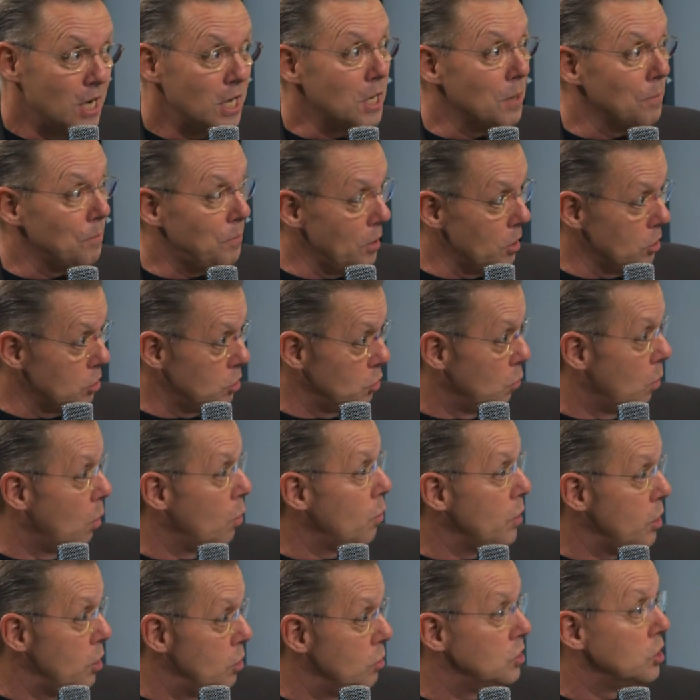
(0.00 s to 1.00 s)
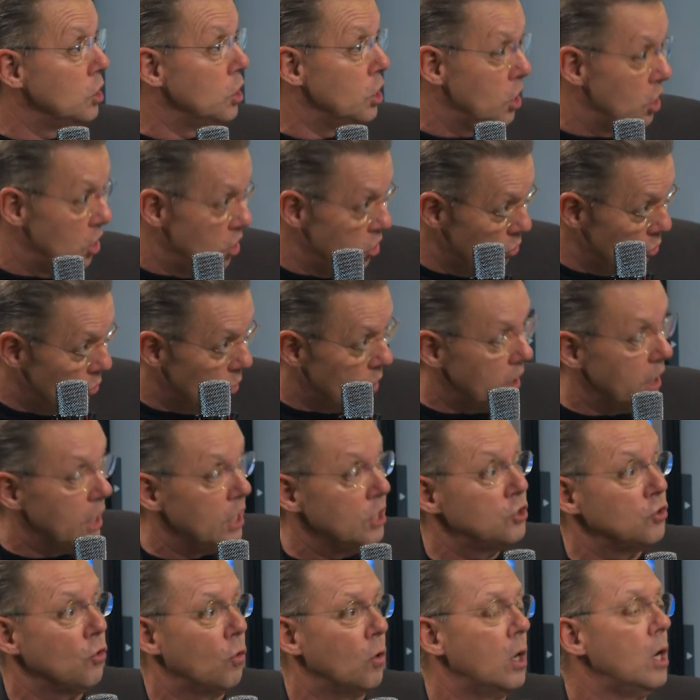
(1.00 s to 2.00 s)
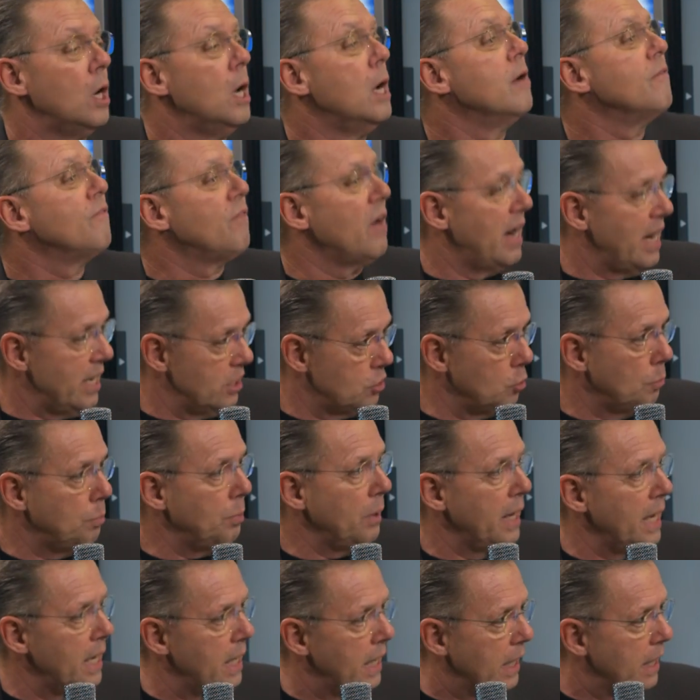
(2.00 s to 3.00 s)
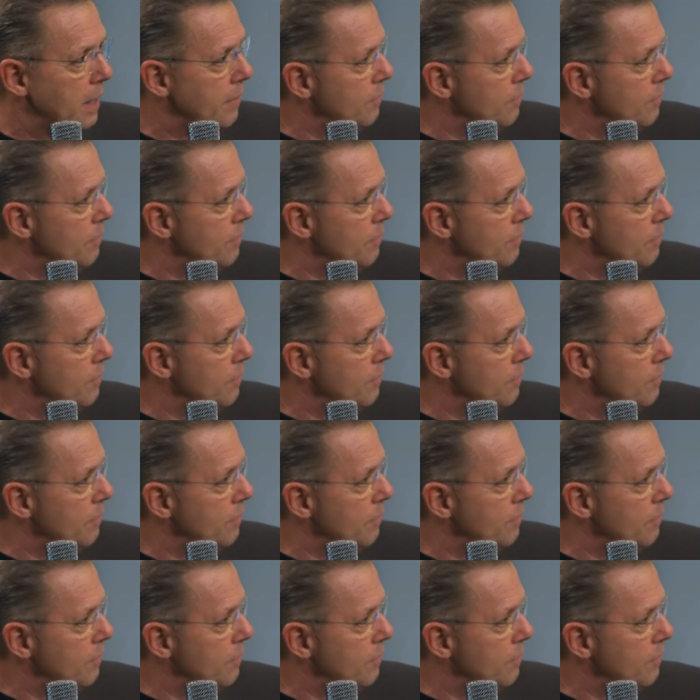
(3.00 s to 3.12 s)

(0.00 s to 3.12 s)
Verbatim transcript: compared to what we use in annuities mm -hmm. or financial planning.